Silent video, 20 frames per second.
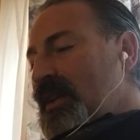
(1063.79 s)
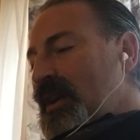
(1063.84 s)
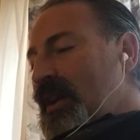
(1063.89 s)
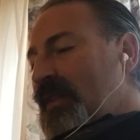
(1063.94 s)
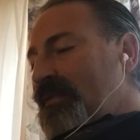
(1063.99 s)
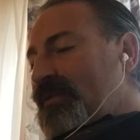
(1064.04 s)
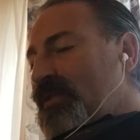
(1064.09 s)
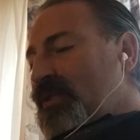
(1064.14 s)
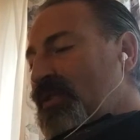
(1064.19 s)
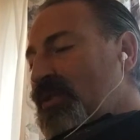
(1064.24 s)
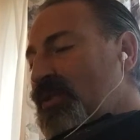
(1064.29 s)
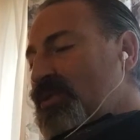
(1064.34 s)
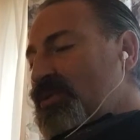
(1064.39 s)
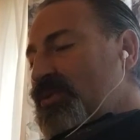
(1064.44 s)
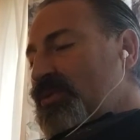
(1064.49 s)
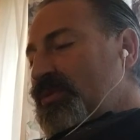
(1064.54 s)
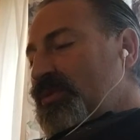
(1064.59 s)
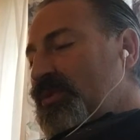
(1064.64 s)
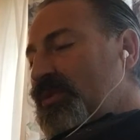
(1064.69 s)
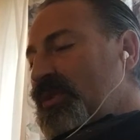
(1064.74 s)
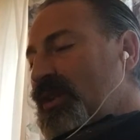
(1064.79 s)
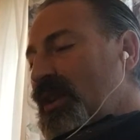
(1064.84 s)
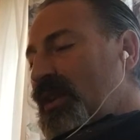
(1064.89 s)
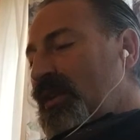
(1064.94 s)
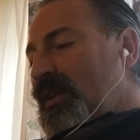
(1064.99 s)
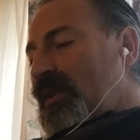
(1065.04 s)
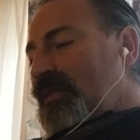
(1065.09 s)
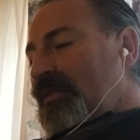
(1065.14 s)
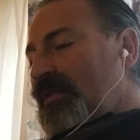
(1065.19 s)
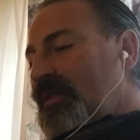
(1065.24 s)
and for those who do
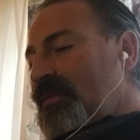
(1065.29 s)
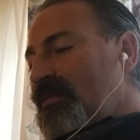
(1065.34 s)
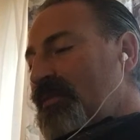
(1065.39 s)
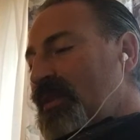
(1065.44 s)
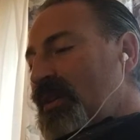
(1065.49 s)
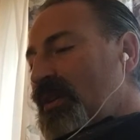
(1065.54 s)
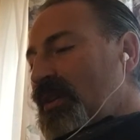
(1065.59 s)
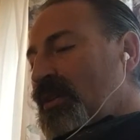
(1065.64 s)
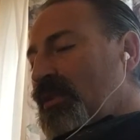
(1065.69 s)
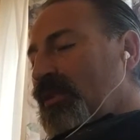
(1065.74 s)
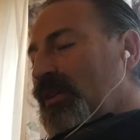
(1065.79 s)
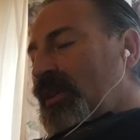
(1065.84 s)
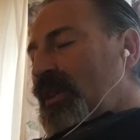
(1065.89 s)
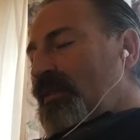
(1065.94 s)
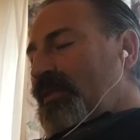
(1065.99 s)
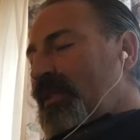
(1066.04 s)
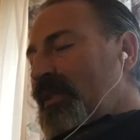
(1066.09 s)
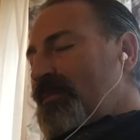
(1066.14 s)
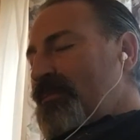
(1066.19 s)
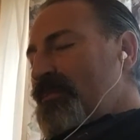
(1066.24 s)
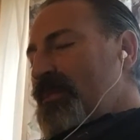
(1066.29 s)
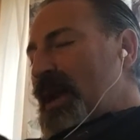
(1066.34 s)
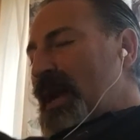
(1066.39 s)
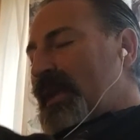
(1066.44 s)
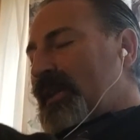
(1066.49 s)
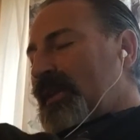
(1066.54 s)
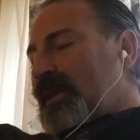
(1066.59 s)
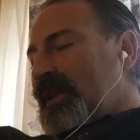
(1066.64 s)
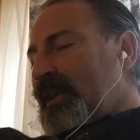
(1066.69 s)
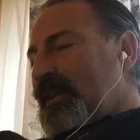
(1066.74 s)
not love him or love him
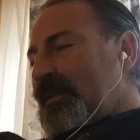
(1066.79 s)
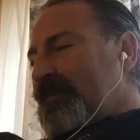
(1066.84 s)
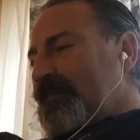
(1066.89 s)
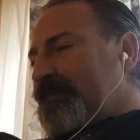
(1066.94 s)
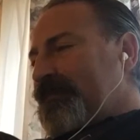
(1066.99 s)
badly.